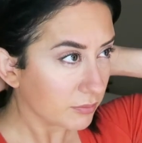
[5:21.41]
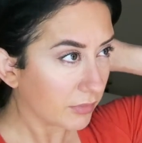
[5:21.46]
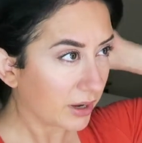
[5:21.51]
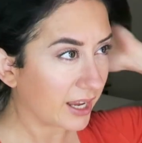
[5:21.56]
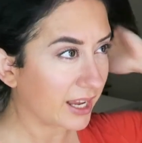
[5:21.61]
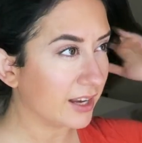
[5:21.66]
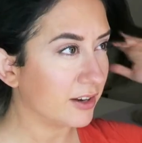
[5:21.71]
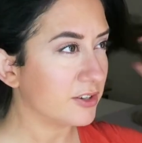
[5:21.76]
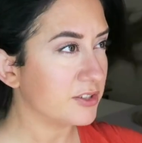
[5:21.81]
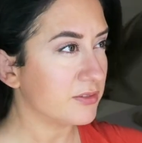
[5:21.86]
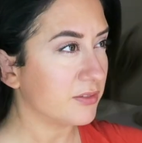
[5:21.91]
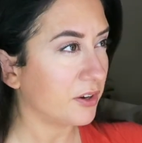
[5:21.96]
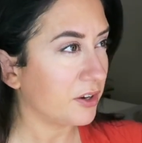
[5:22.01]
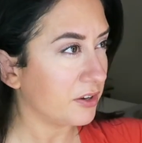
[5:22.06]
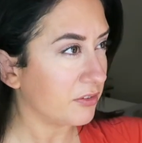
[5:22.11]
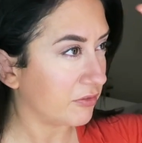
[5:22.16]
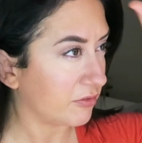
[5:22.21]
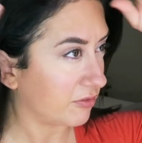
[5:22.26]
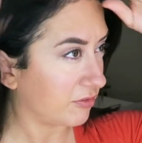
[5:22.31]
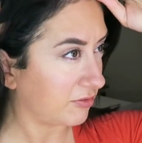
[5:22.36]
My hair is
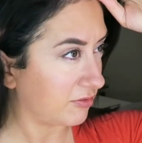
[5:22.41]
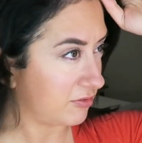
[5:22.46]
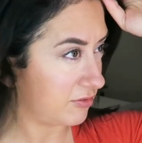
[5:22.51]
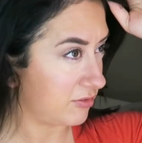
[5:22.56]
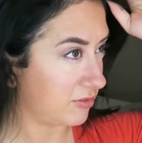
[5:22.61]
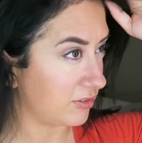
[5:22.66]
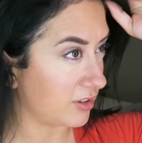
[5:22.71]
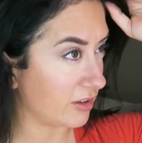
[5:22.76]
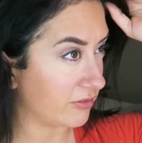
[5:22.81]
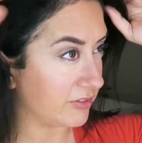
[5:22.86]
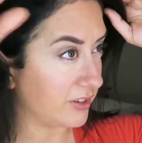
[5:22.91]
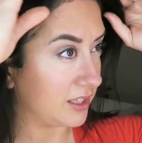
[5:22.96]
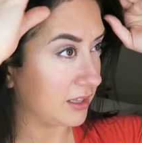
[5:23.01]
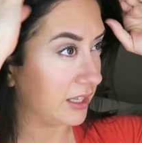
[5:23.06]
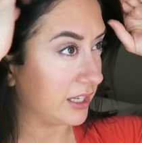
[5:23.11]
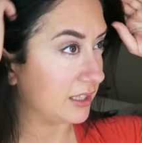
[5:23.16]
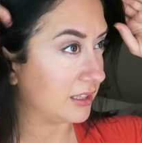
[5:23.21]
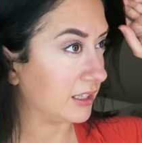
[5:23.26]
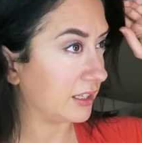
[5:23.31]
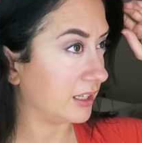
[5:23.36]
very fluffy
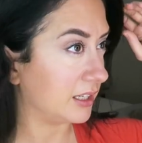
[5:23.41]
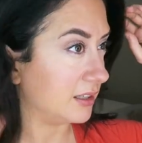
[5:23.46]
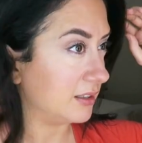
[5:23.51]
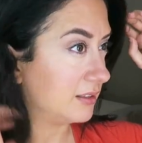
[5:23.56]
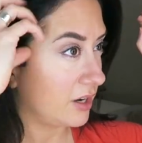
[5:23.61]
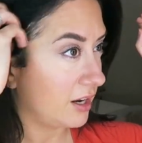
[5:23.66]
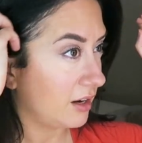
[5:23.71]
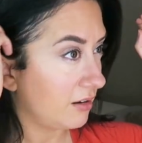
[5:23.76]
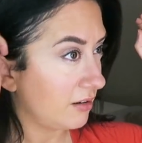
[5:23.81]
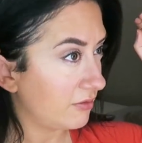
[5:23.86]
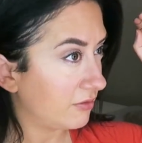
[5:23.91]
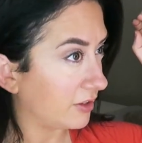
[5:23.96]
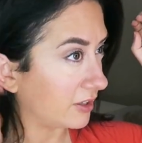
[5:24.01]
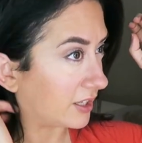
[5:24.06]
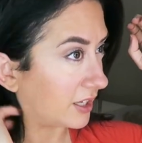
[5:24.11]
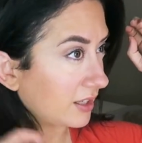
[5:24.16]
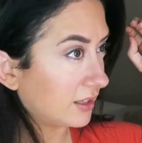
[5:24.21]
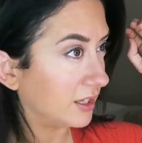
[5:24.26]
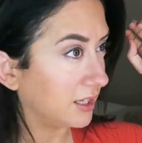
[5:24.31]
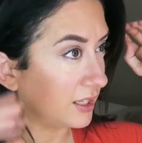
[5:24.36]
lately. Does hair ever
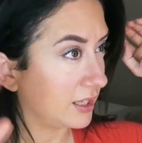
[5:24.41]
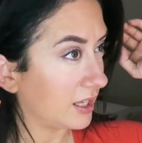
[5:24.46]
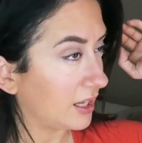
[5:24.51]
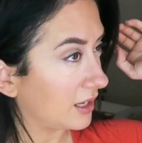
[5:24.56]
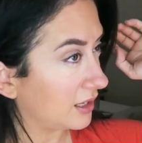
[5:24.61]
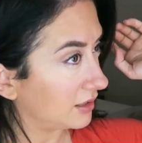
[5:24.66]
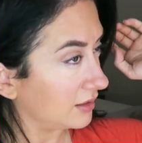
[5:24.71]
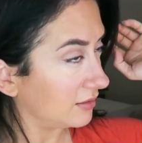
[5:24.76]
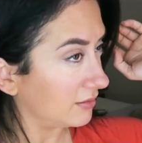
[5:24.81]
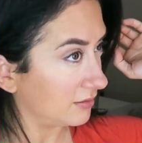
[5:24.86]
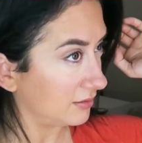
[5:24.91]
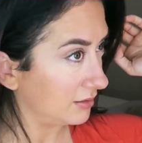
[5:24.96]
get like that?